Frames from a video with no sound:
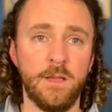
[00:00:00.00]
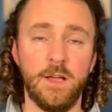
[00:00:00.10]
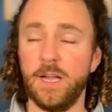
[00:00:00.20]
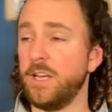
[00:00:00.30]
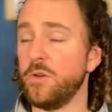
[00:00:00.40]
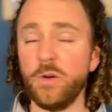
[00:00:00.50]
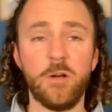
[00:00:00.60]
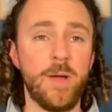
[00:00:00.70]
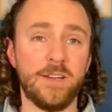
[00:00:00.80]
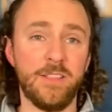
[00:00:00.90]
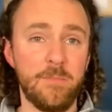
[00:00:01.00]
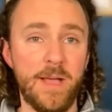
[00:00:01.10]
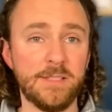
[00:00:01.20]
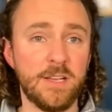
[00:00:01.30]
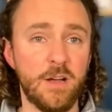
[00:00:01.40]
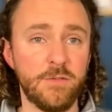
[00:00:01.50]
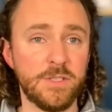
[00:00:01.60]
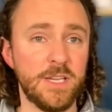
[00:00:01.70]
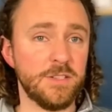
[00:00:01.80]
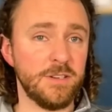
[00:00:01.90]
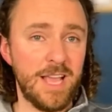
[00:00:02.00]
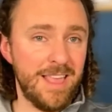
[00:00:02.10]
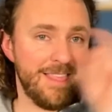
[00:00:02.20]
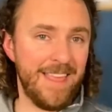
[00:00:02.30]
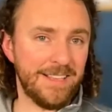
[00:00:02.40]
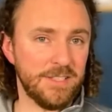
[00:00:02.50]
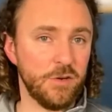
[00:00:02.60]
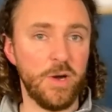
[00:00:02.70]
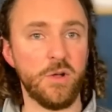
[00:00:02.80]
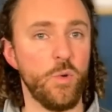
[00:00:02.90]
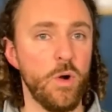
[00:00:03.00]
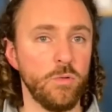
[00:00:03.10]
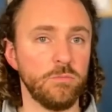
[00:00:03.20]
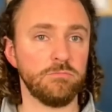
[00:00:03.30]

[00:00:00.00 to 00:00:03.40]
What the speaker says: Again, you want to go back to the men's conversation? That's a great quote.